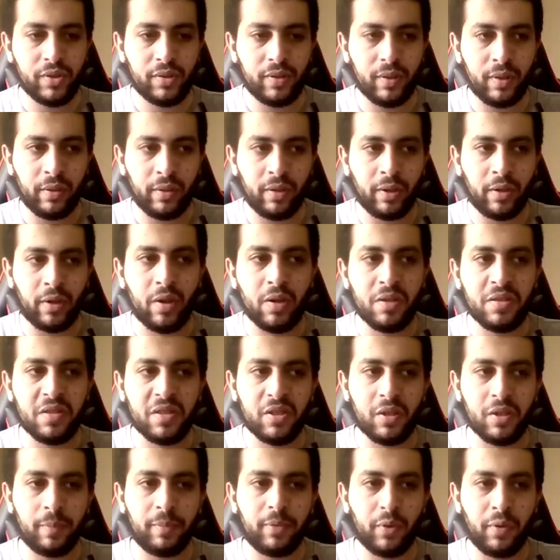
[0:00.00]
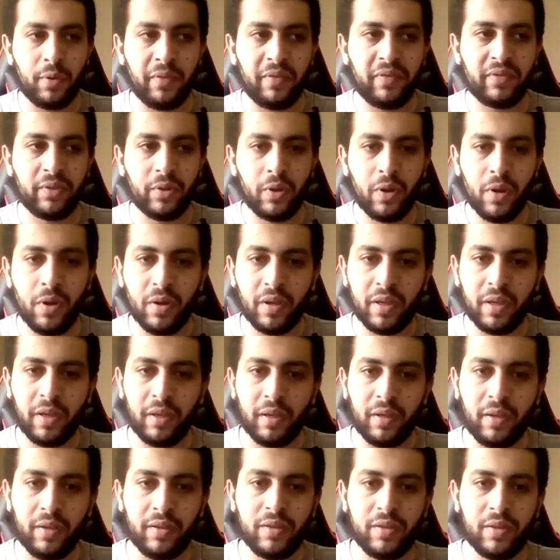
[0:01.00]
the concept of talking
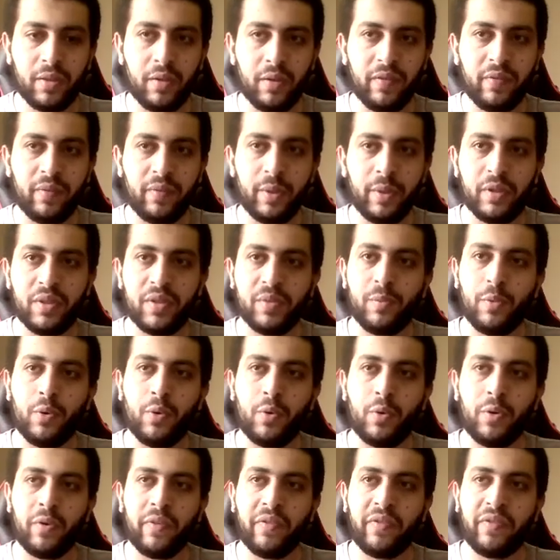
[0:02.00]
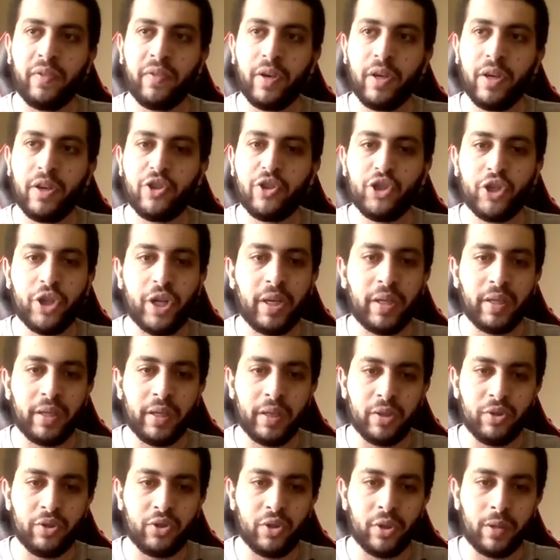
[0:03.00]
in itself, but it's more of sharing
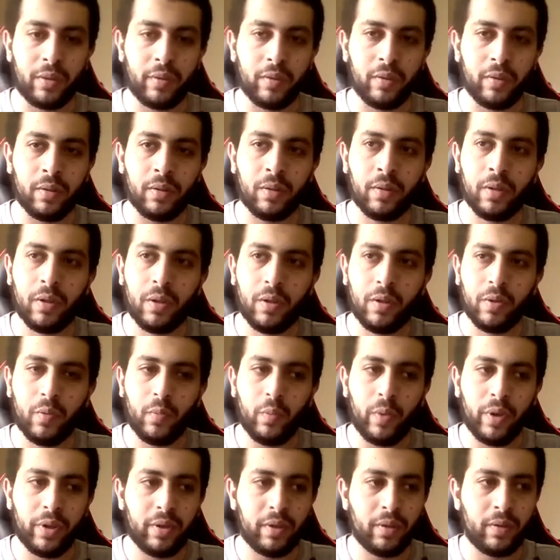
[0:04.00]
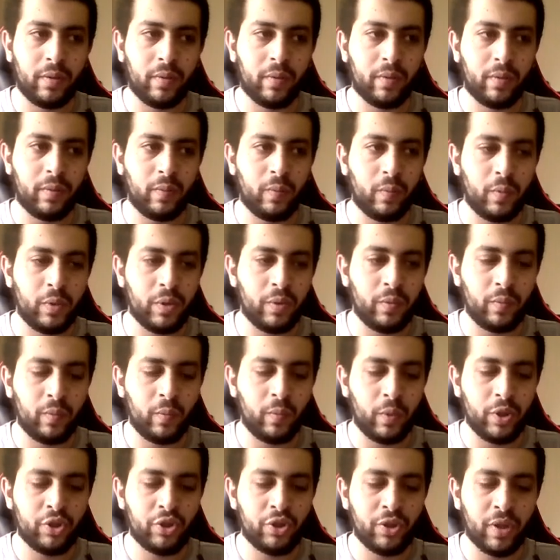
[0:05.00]
in general. Whether
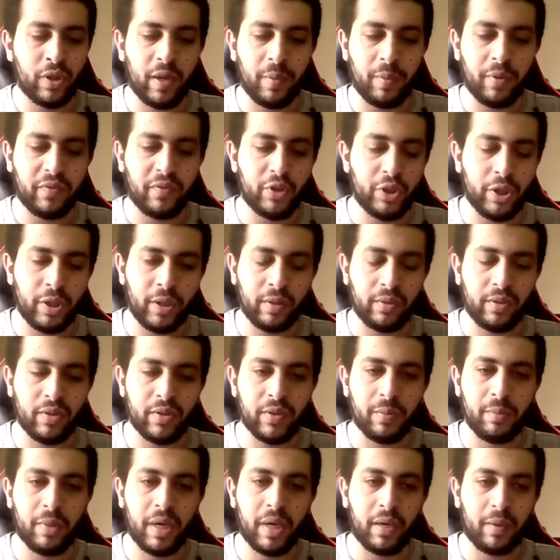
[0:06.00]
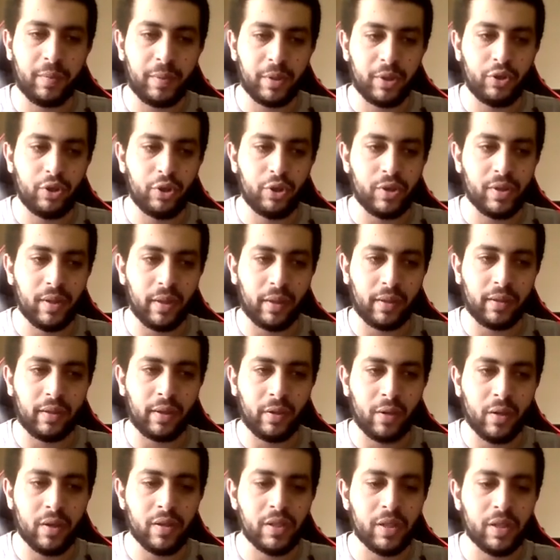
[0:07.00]
which type of sharing doesn't matter, but it's just like the
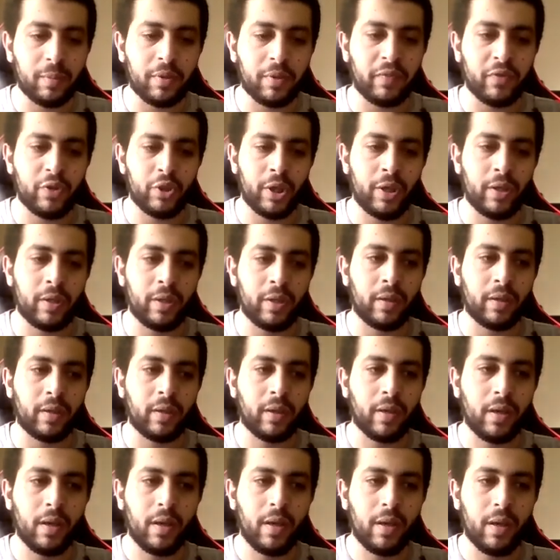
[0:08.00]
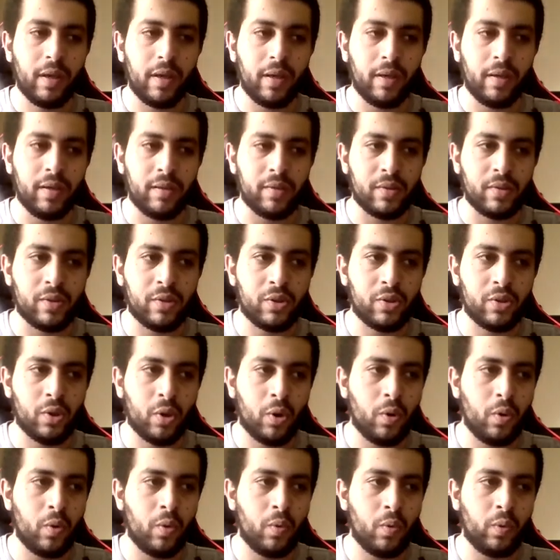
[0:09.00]
concept of sharing is
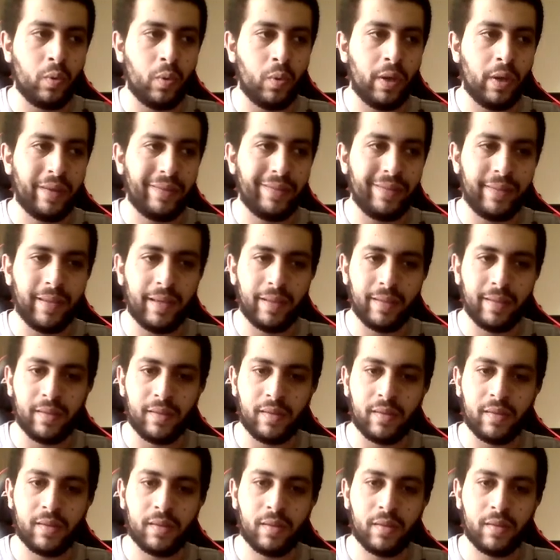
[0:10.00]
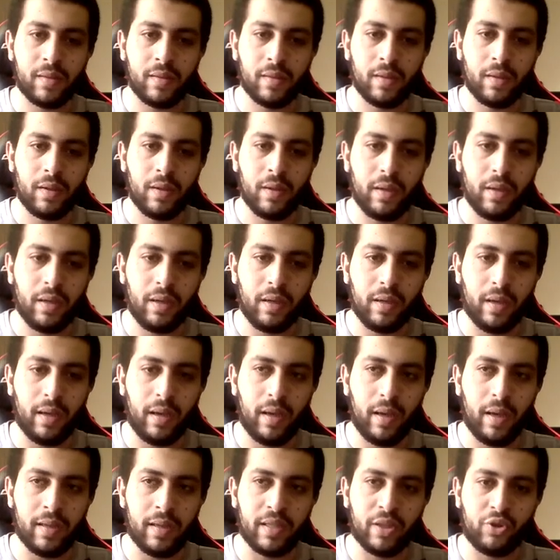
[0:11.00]
so dense
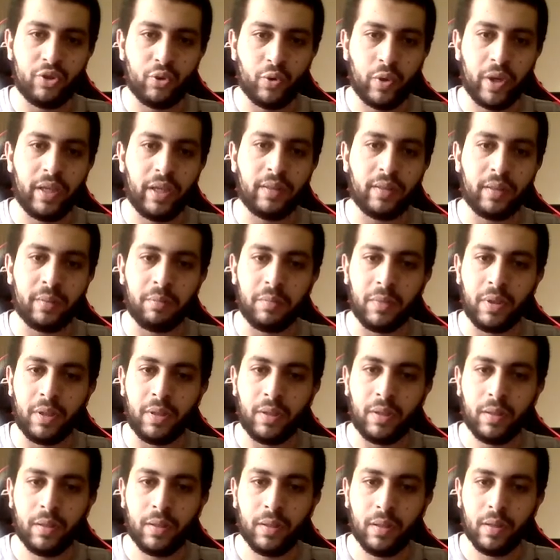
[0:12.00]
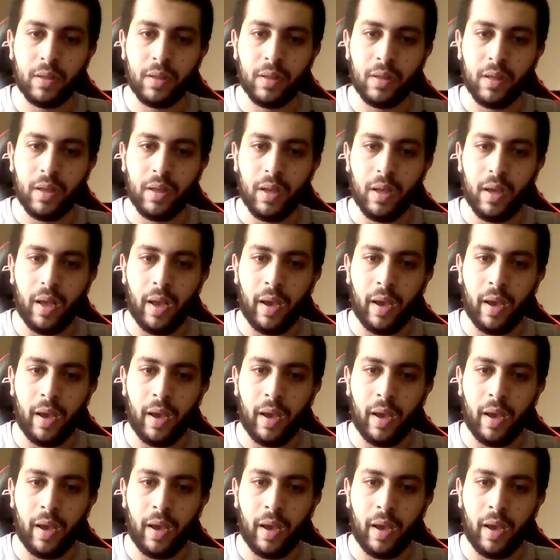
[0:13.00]
as a trait in me, and